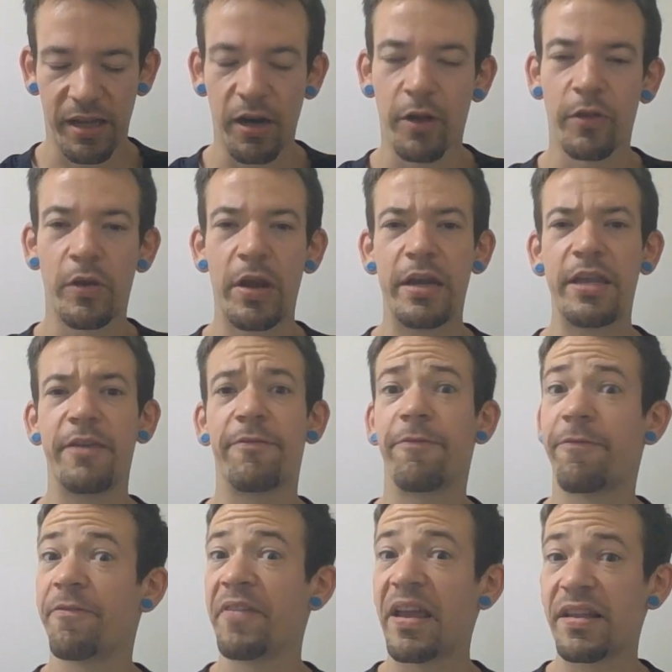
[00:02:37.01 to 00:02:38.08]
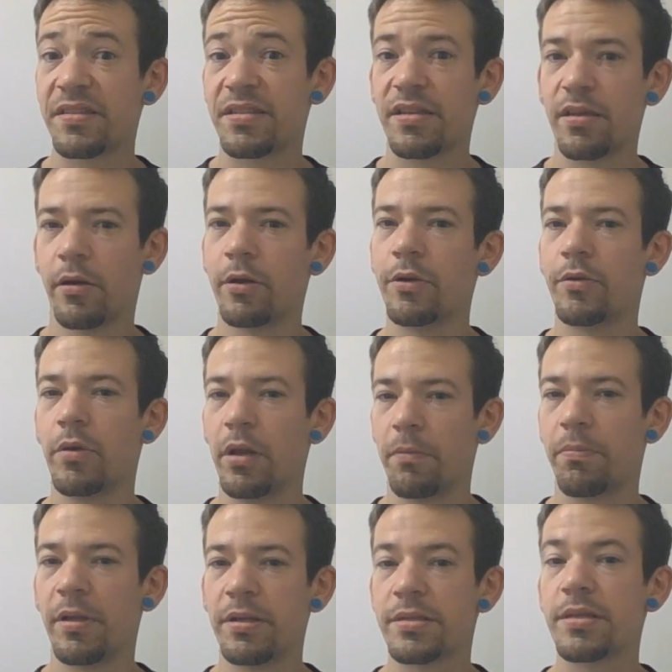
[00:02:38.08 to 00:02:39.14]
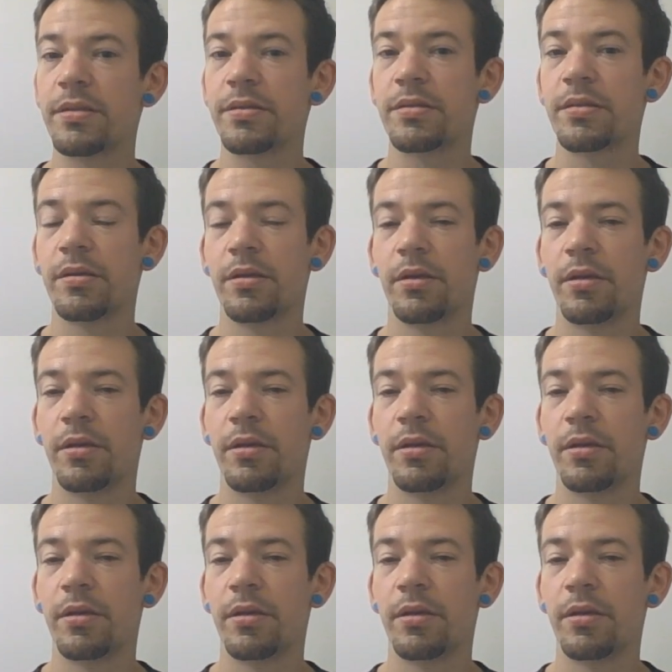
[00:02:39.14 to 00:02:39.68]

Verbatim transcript: Are there any fancy all-you-can-eat places?